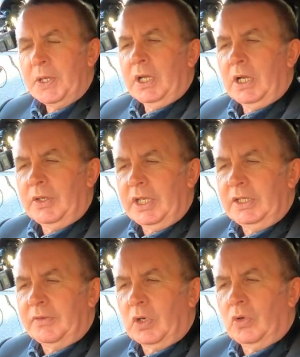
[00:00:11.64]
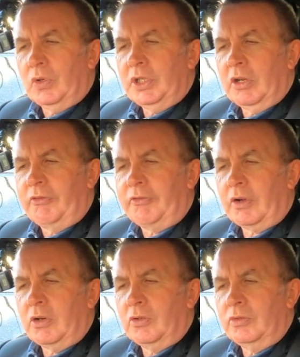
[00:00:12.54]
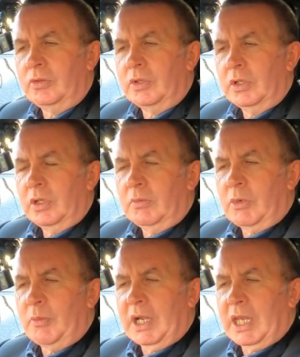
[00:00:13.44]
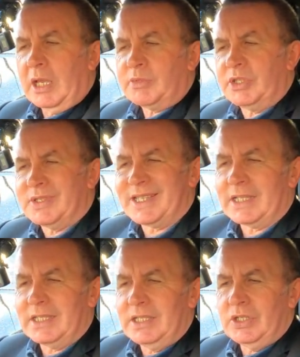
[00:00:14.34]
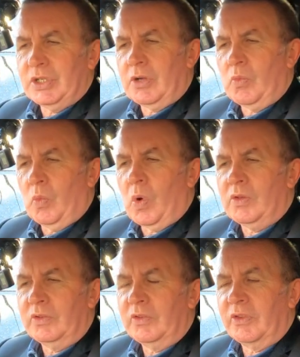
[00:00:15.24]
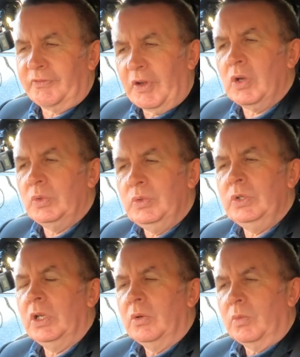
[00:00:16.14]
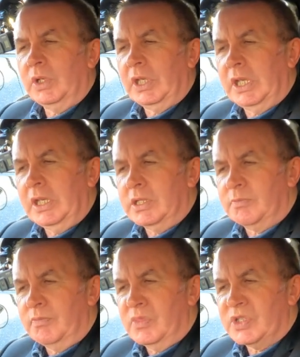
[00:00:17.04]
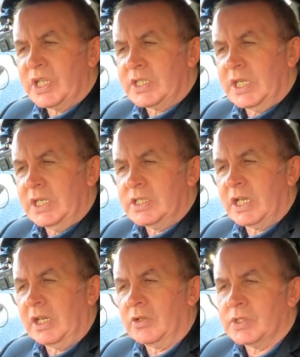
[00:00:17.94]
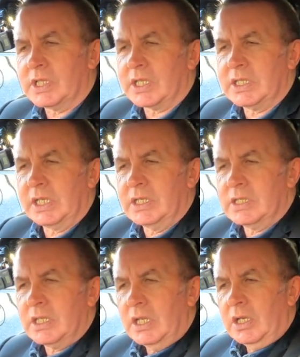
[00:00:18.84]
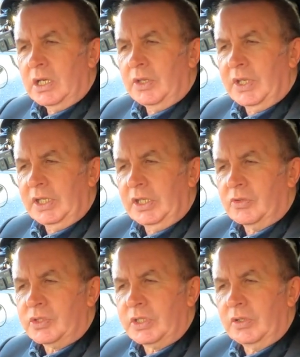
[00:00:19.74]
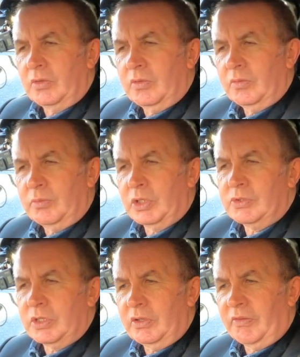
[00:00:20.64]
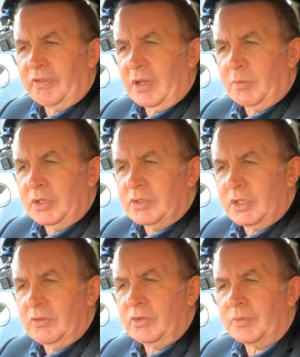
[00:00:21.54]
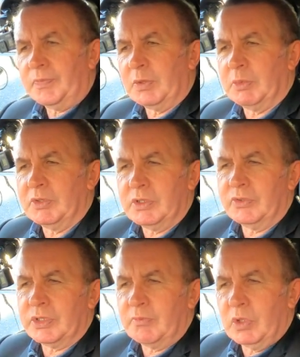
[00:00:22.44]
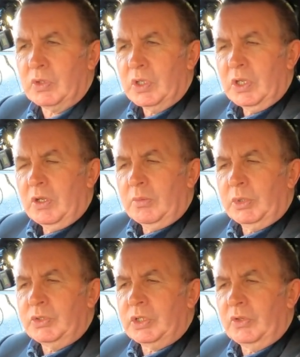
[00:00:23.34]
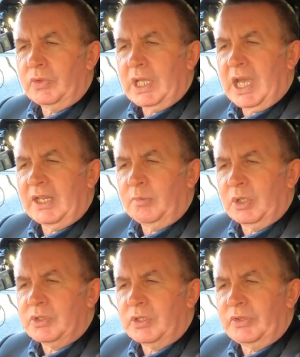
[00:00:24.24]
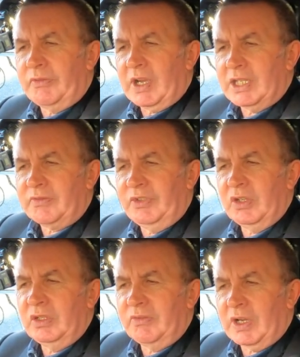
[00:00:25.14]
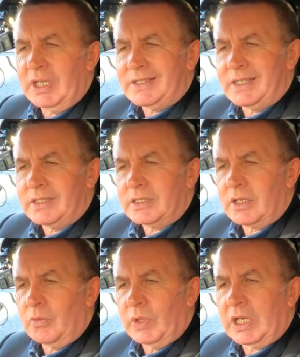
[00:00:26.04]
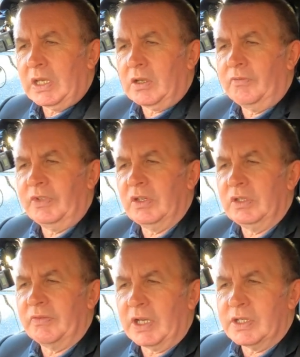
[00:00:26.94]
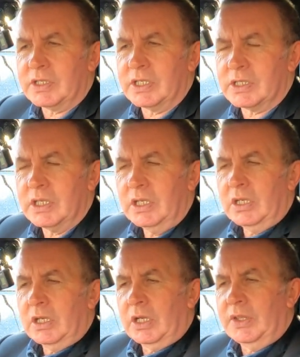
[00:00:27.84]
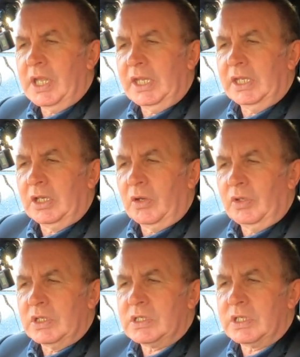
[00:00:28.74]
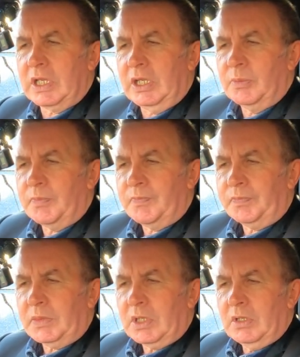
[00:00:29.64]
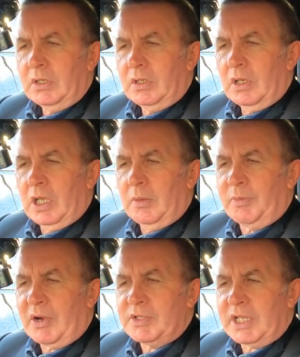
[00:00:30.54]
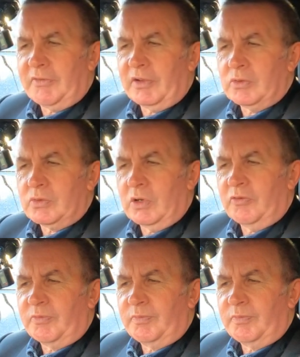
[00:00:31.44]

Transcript: and then you've got audio, phone, mobile apps and settings. You don't want the phone. What you need is settings. Click on settings, and then you go to Bluetooth. You find Bluetooth, the Bluetooth symbol. Bluetooth, add a Bluetooth device, view devices. So we click on view devices, and there you go. You see Barry's iPhone 12